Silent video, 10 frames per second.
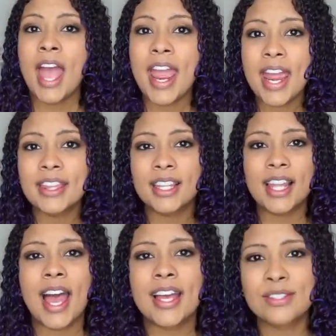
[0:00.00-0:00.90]
And the
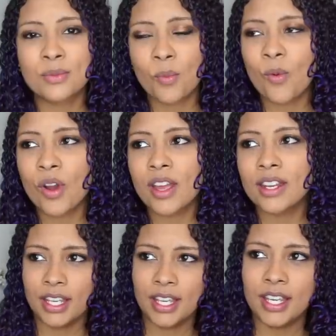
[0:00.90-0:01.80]
last
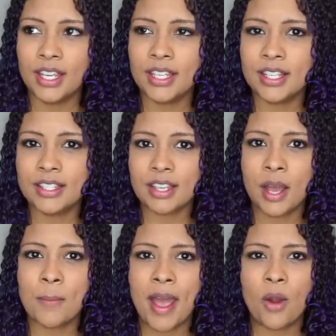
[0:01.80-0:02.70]
one is
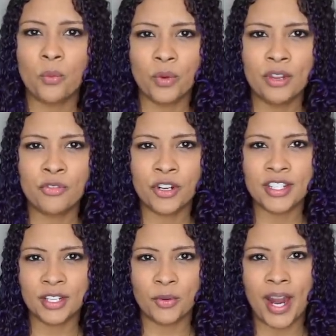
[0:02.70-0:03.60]
about
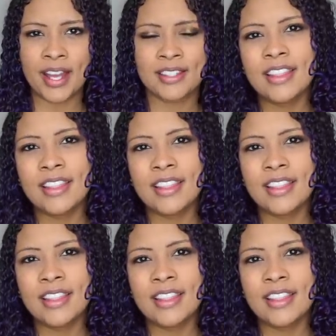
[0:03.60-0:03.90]
refreezing rats.